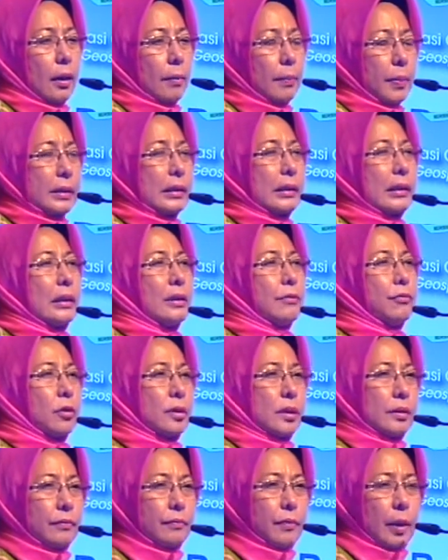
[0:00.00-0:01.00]
particularly for
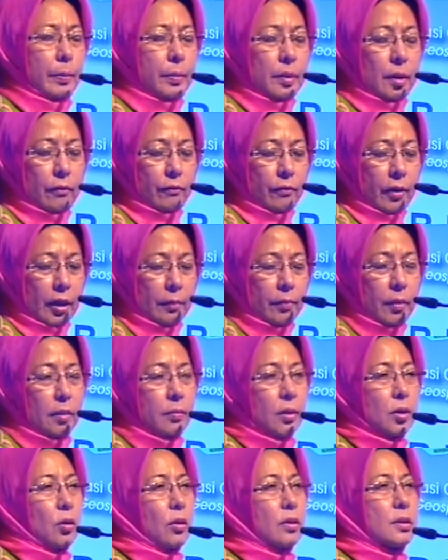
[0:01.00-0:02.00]
the Department of Environment,
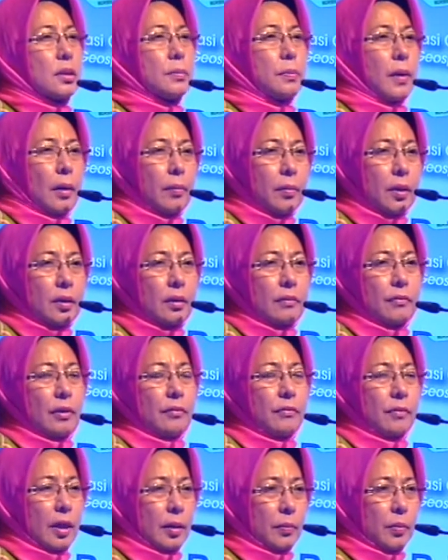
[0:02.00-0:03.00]
because Department of
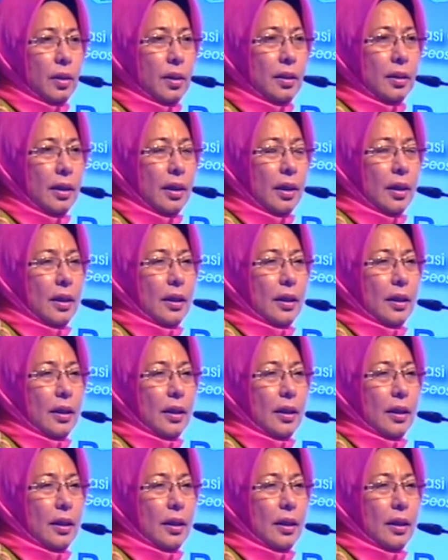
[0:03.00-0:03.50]
Environment